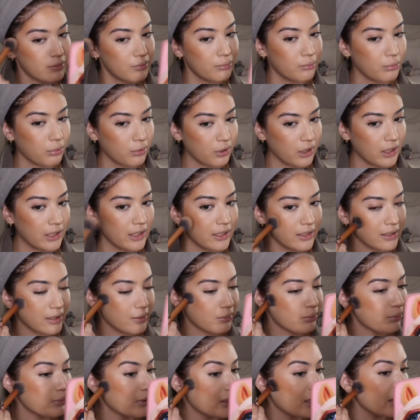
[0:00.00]
bright and
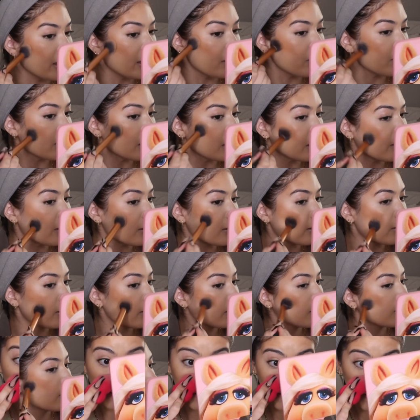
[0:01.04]
pigmented.
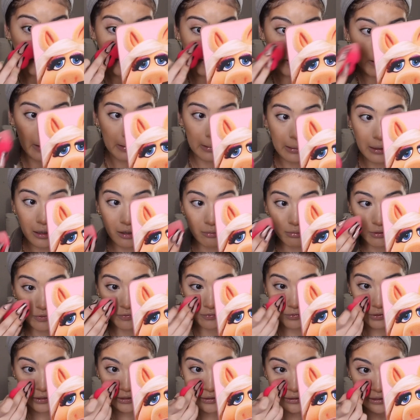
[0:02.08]
Now
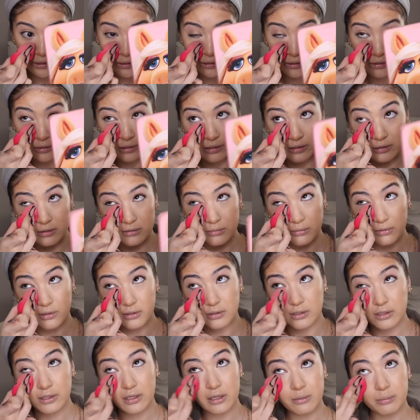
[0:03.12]
before I set it, I just want to
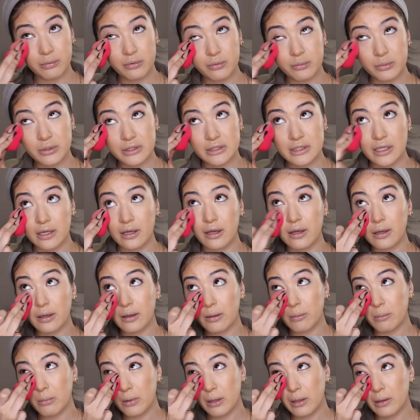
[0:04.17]
look up one more
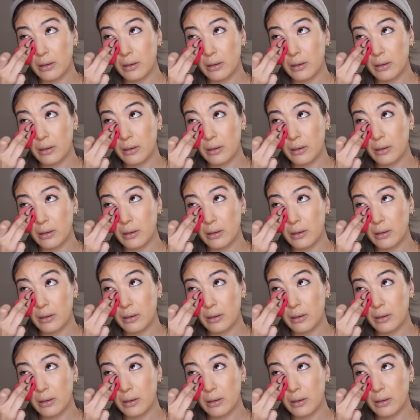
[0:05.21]
time.